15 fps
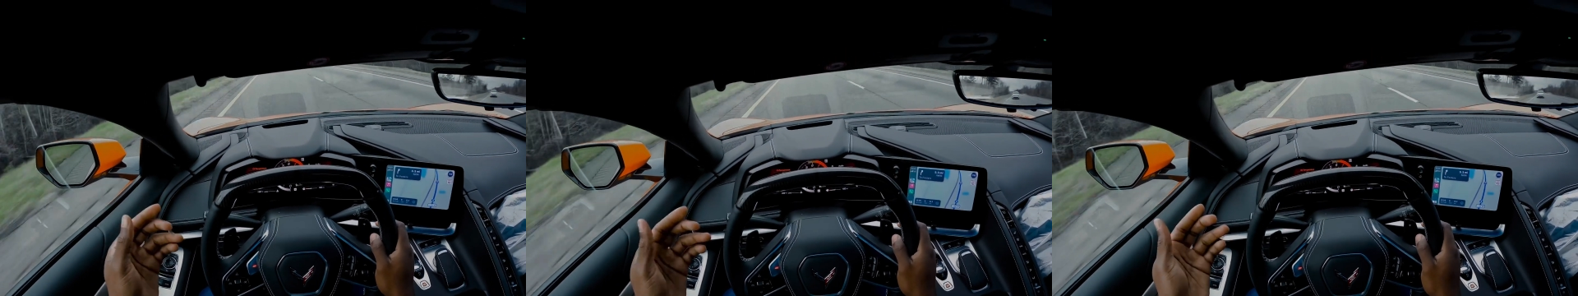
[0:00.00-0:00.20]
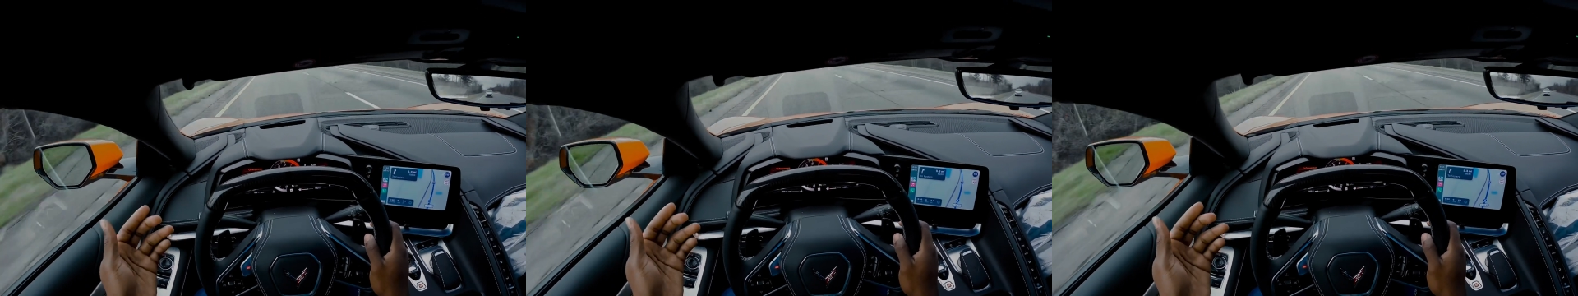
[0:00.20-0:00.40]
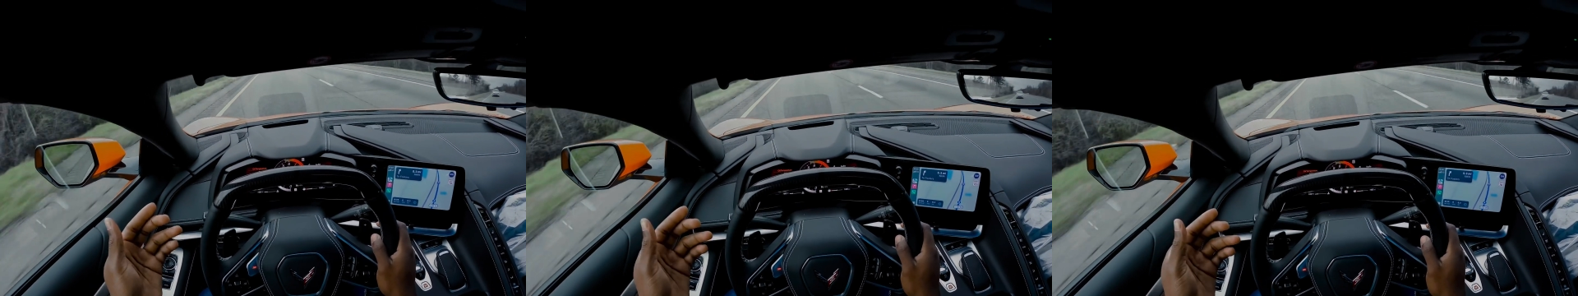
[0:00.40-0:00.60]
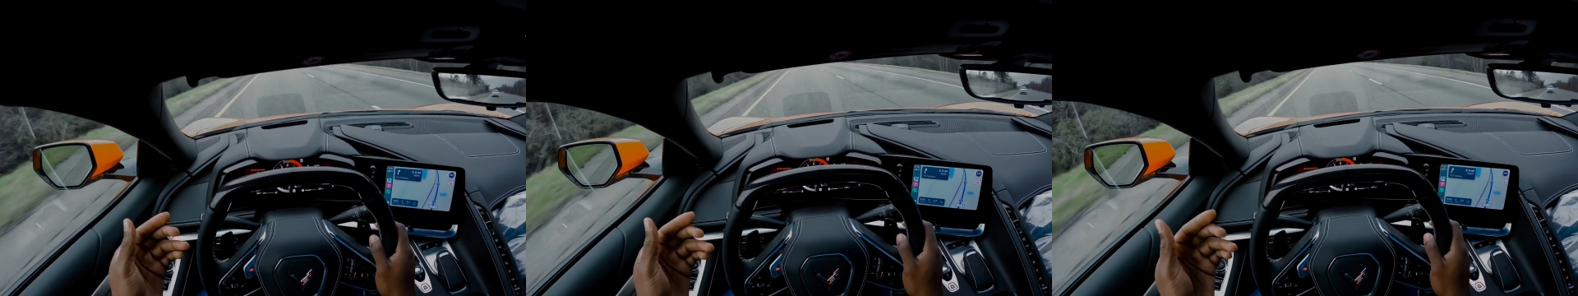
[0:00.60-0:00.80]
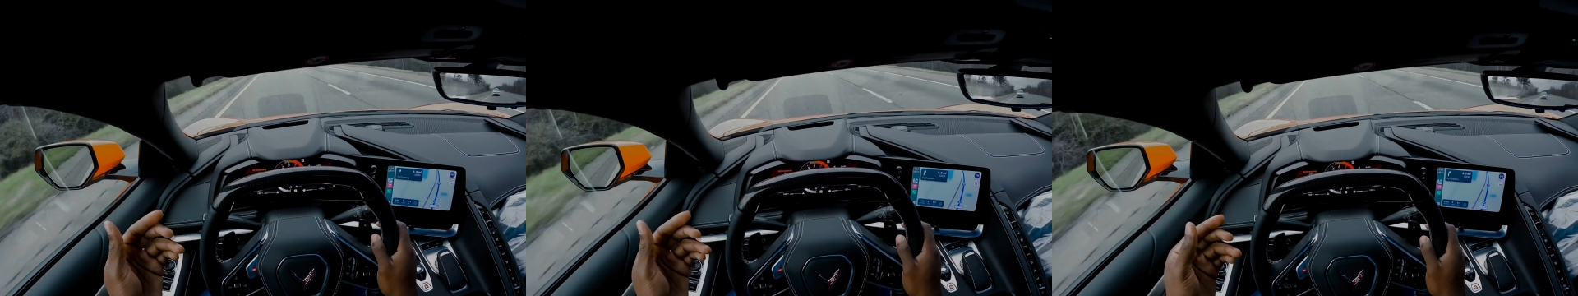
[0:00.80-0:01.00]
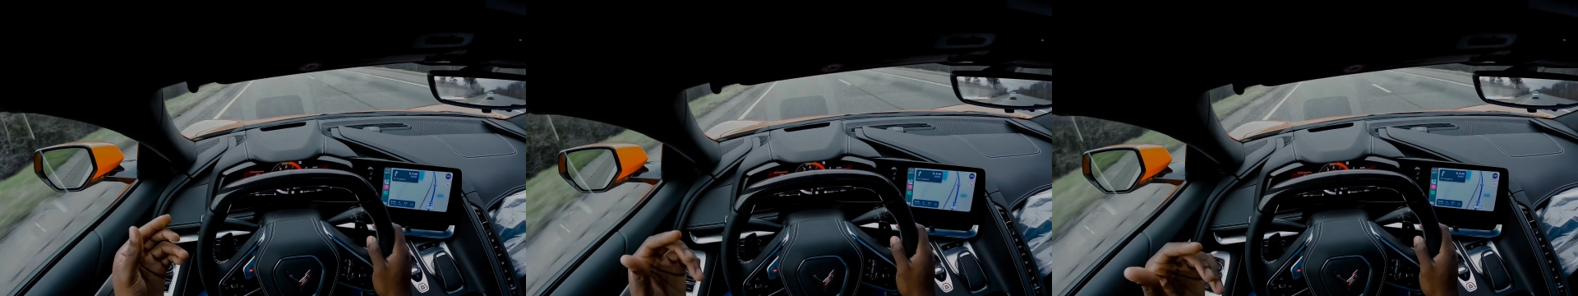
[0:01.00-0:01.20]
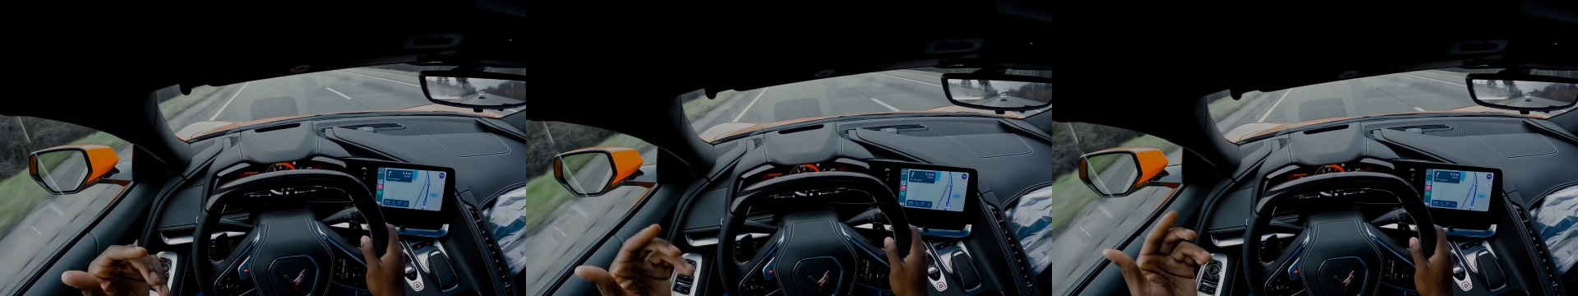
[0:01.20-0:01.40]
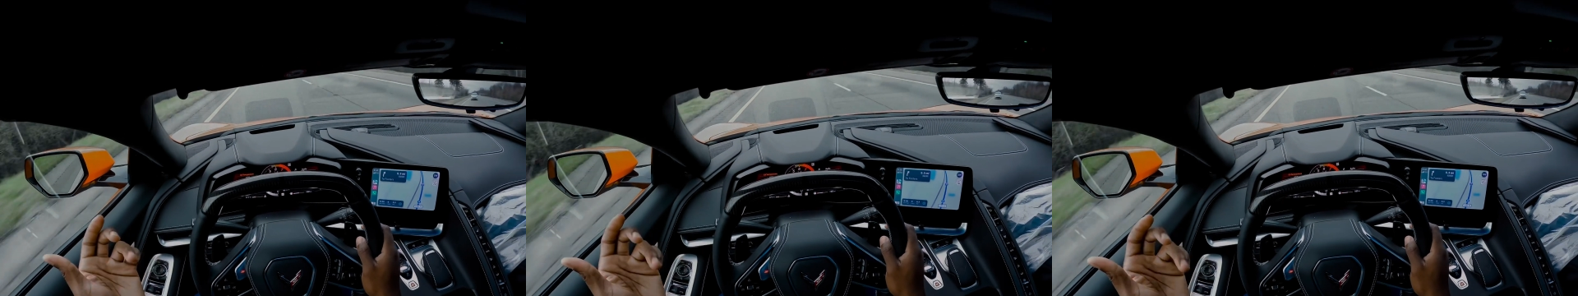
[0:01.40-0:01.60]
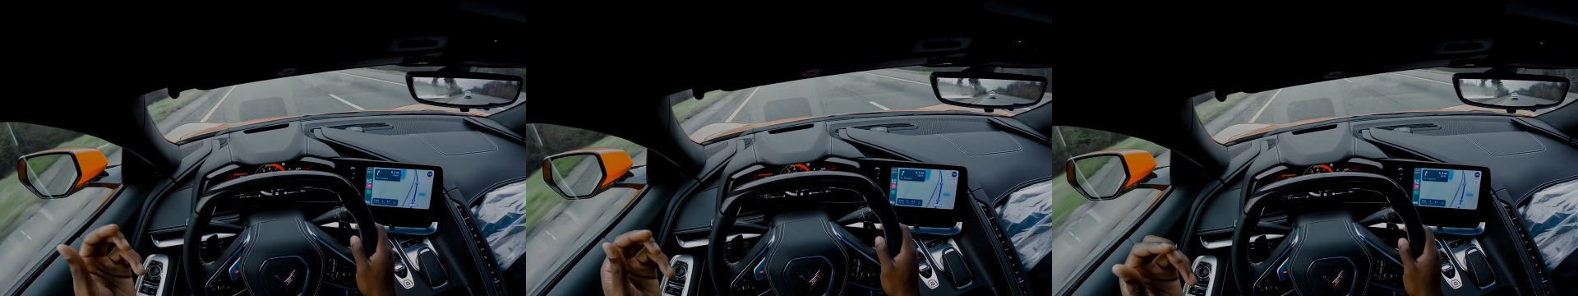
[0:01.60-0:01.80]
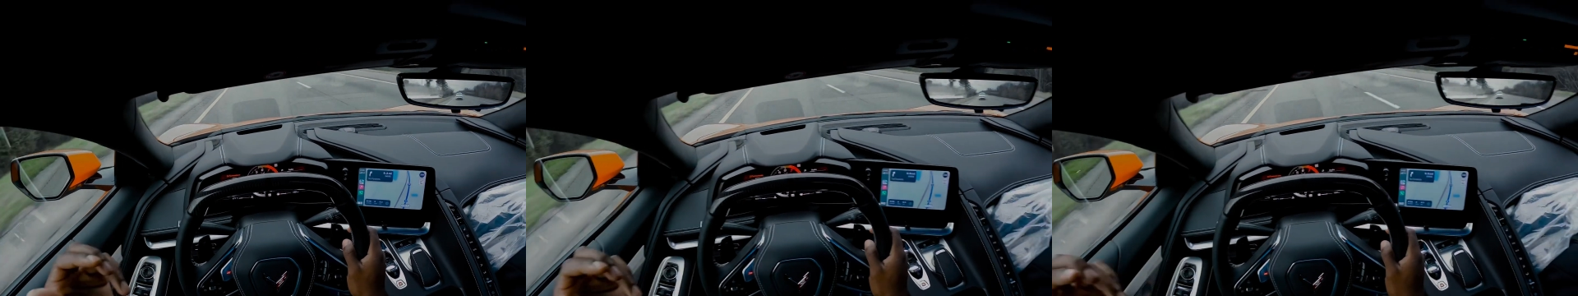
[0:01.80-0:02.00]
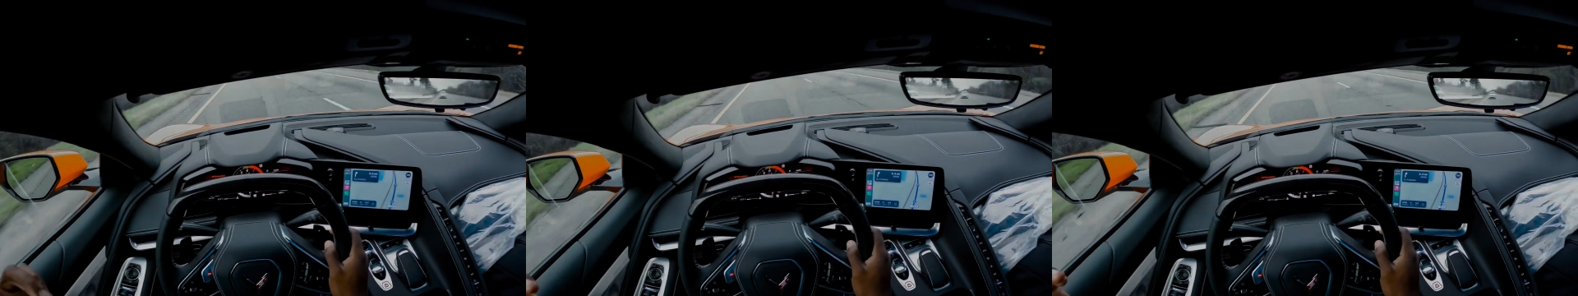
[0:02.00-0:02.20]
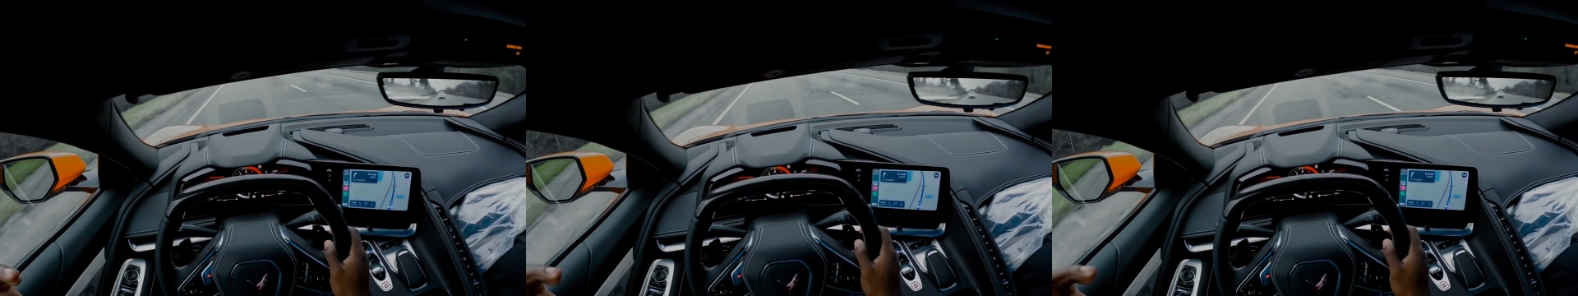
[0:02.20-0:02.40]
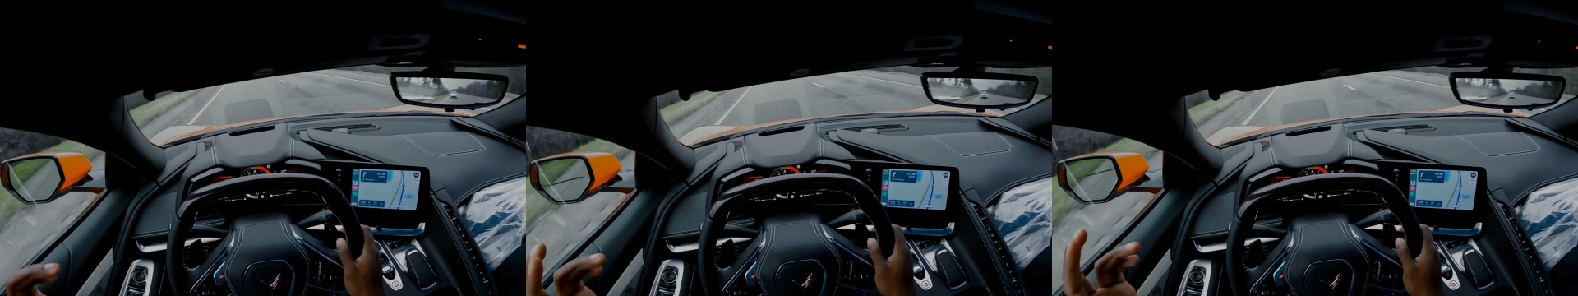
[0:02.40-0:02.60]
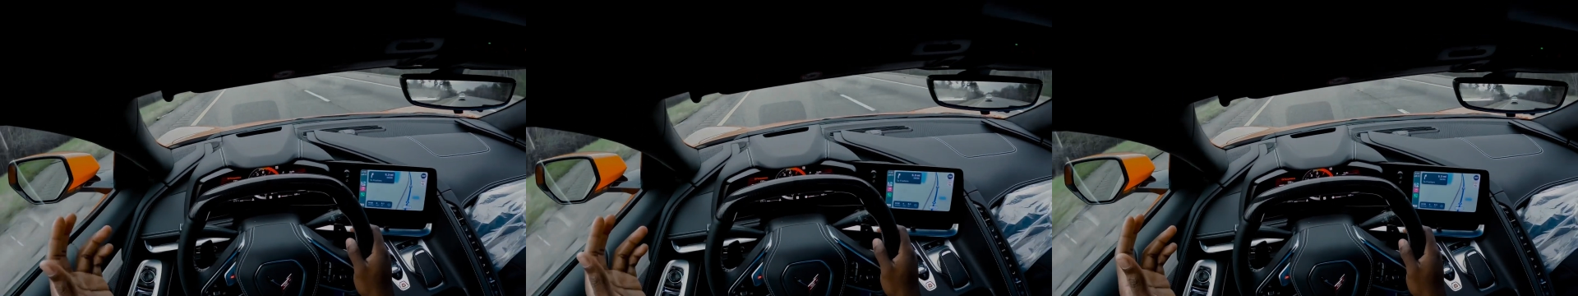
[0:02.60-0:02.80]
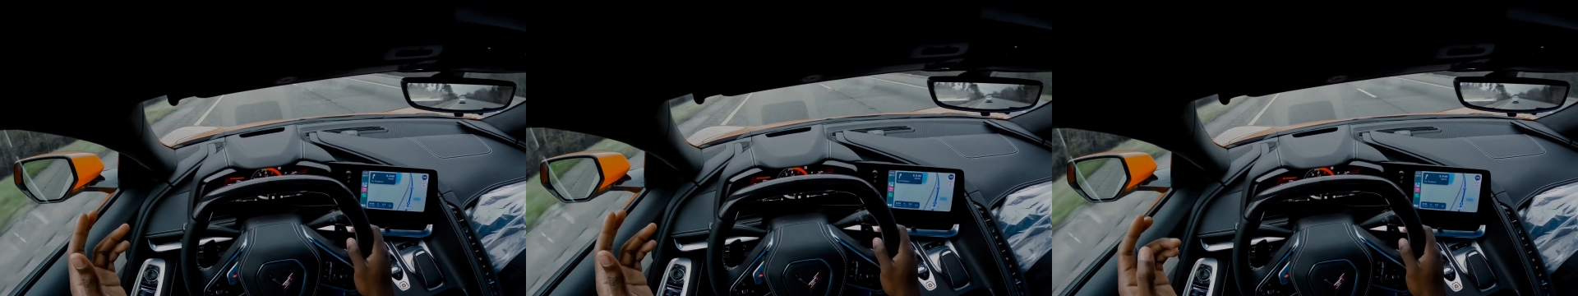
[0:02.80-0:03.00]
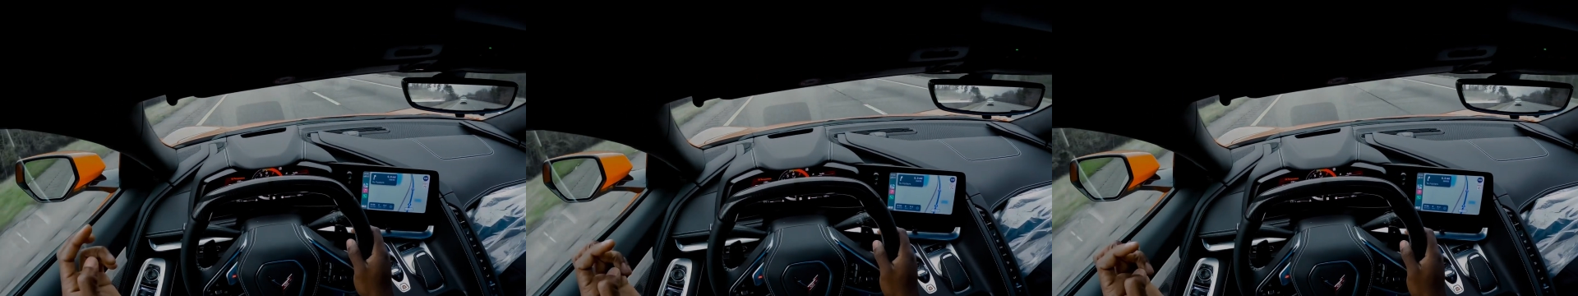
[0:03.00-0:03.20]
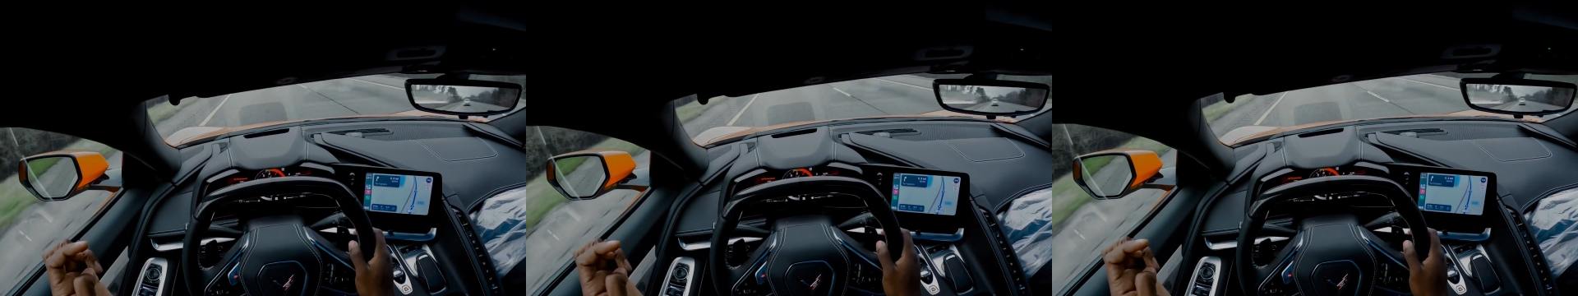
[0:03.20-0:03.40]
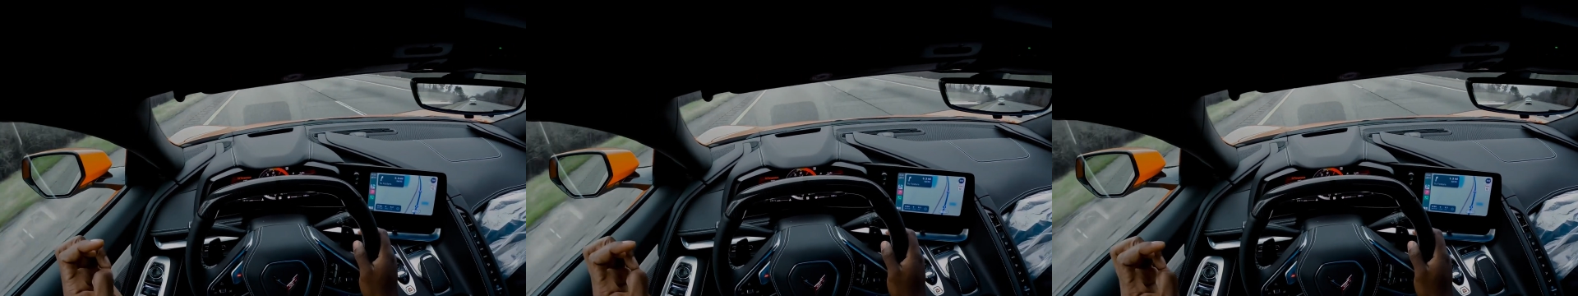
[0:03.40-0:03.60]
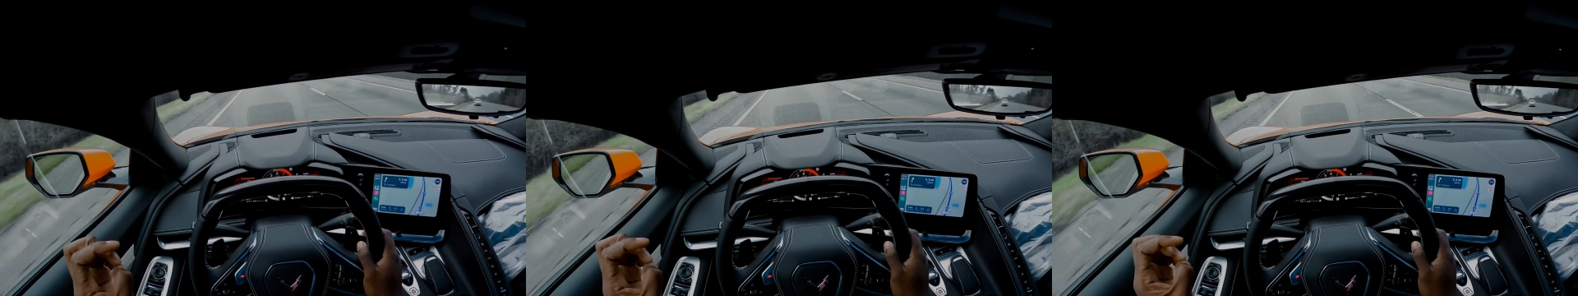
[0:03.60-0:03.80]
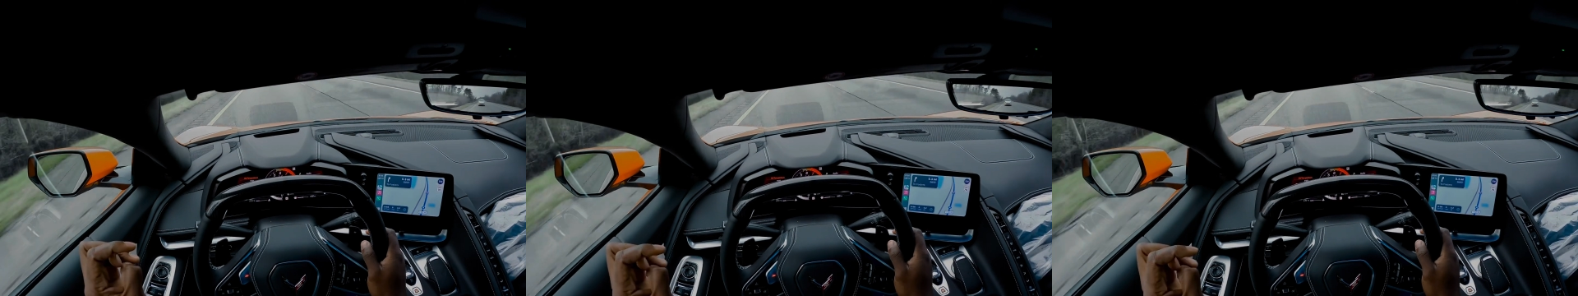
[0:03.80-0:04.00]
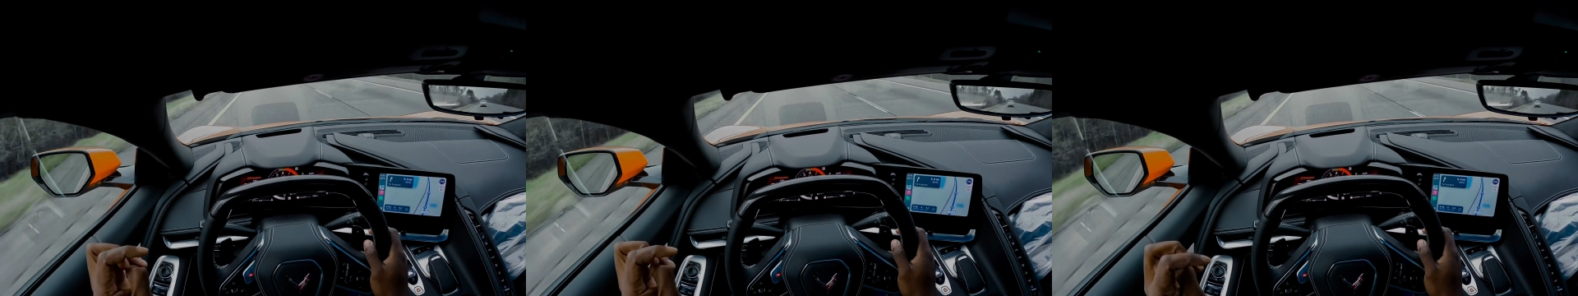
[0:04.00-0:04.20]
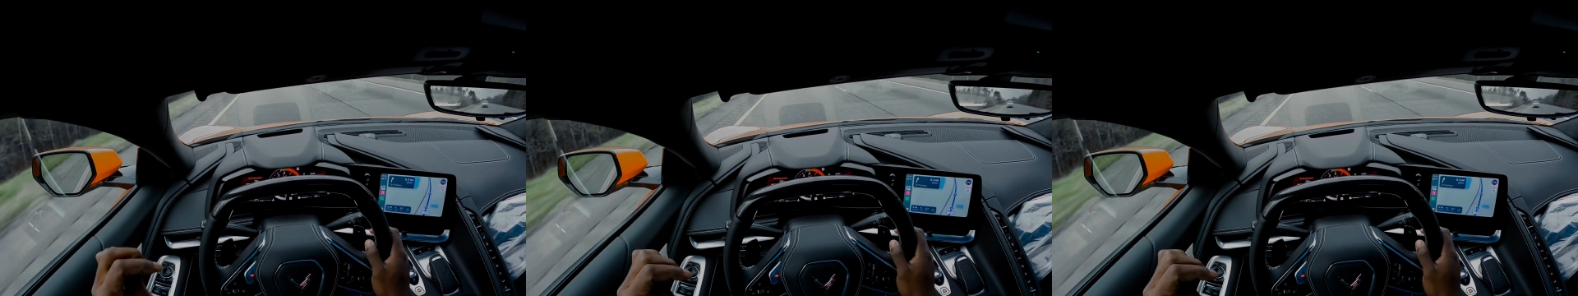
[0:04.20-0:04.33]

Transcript: (no speaker visible)